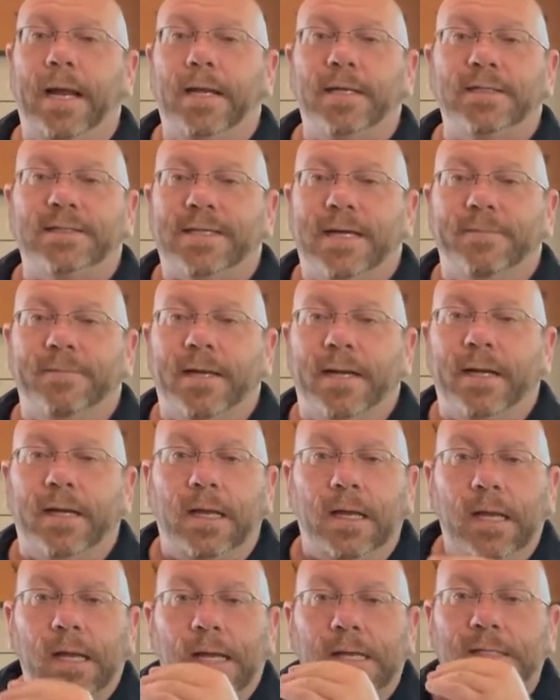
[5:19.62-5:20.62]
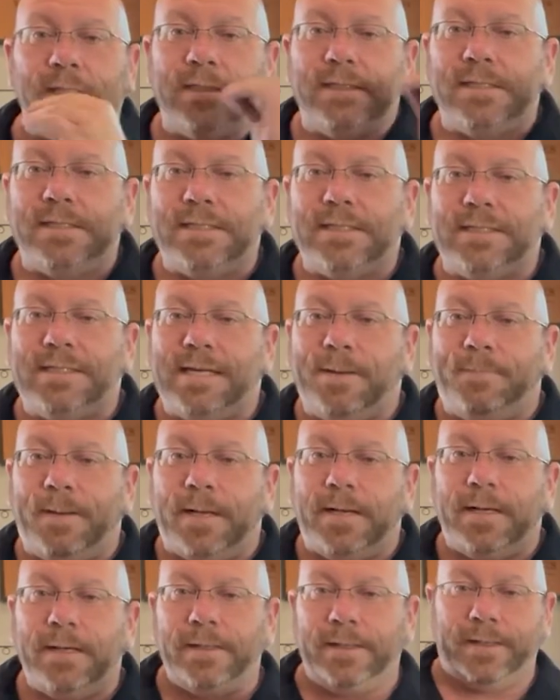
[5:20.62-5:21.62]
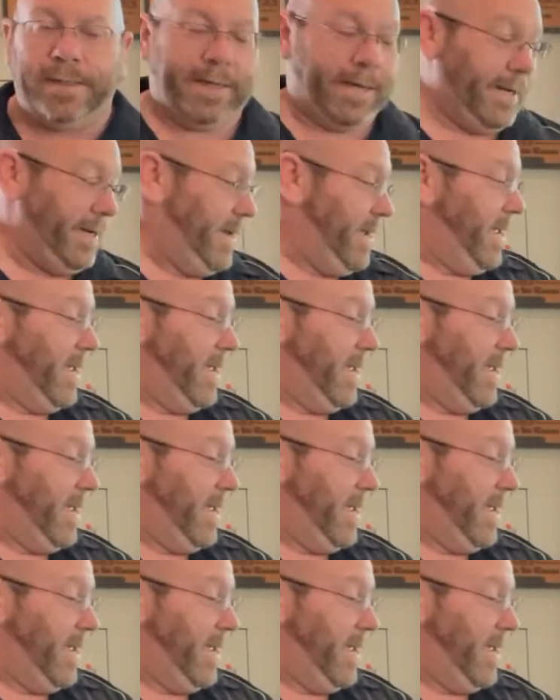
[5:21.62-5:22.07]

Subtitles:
Same thing. Zip it. Okay?